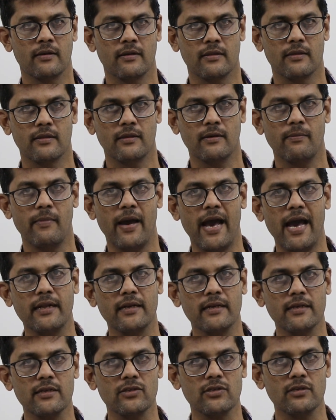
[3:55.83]
the
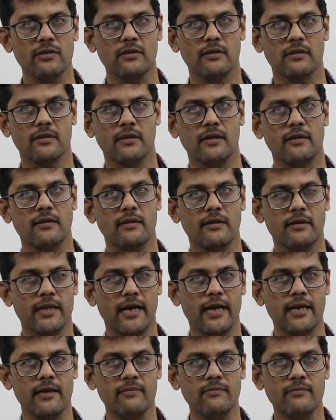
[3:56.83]
marriage, then the
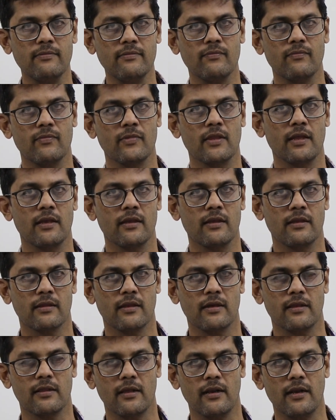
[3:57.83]
time,
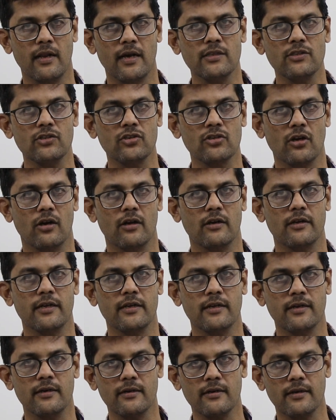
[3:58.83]
then the lunch or
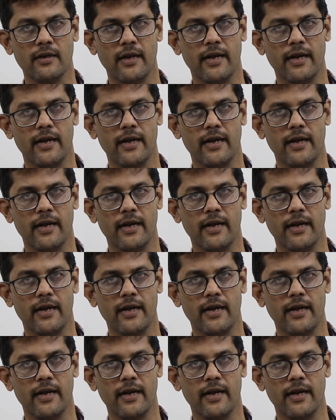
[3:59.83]
dinner